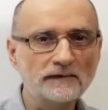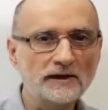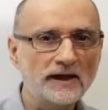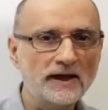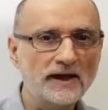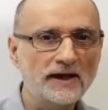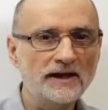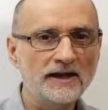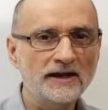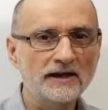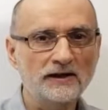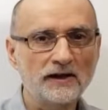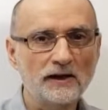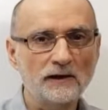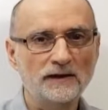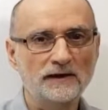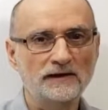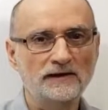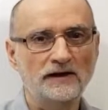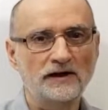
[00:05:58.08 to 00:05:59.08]
and
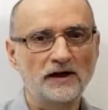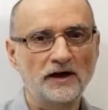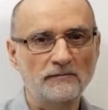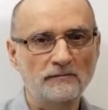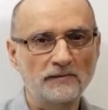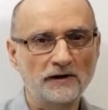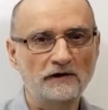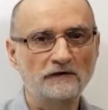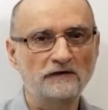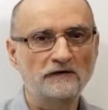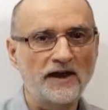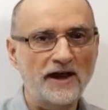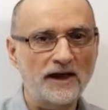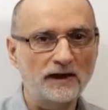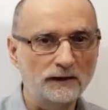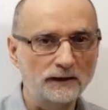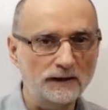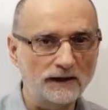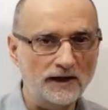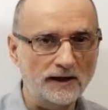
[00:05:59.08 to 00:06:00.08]
increase in the number of fat
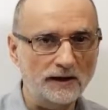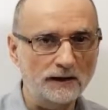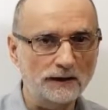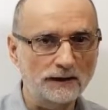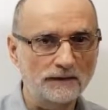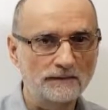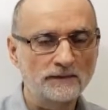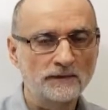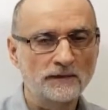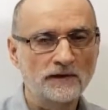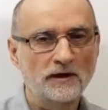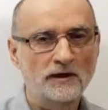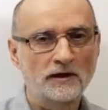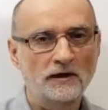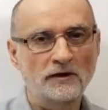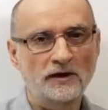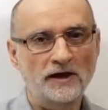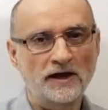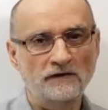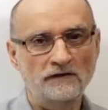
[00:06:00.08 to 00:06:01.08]
cells.
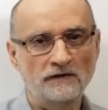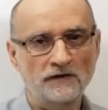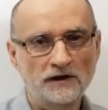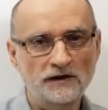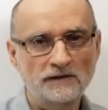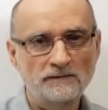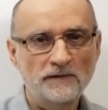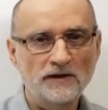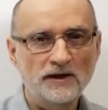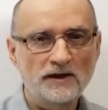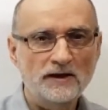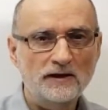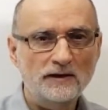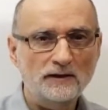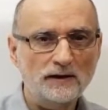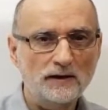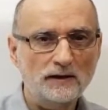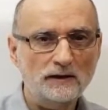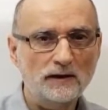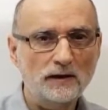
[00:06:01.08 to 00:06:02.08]
However,
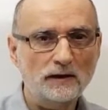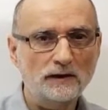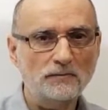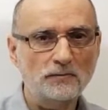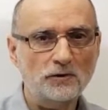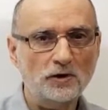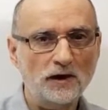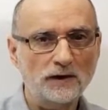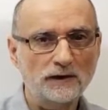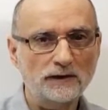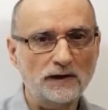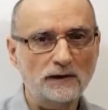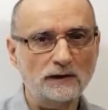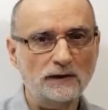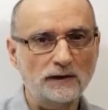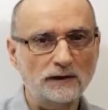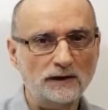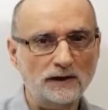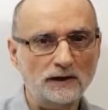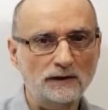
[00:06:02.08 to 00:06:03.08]
since this process
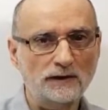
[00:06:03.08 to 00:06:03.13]
is not